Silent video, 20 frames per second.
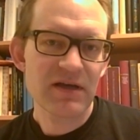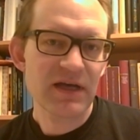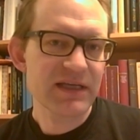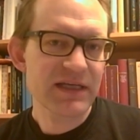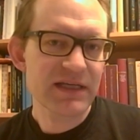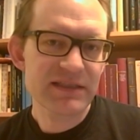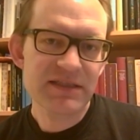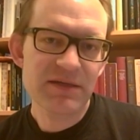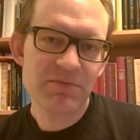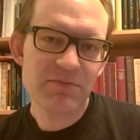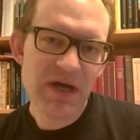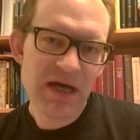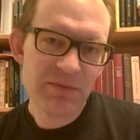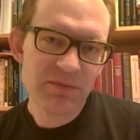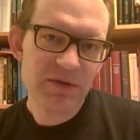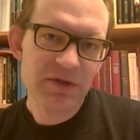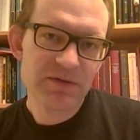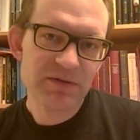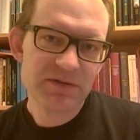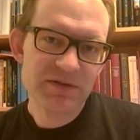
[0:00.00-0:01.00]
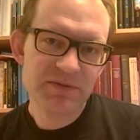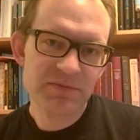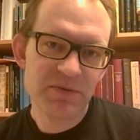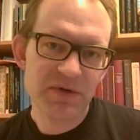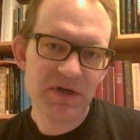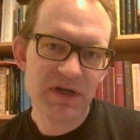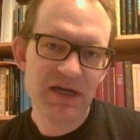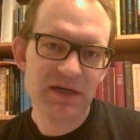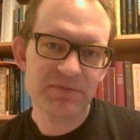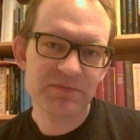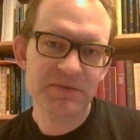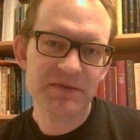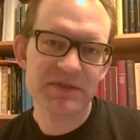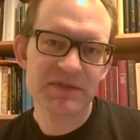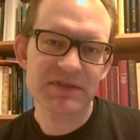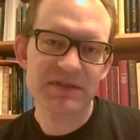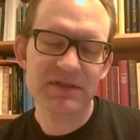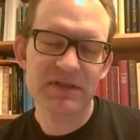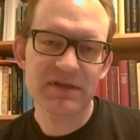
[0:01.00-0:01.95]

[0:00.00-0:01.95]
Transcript: Against the Mamluks, perhaps.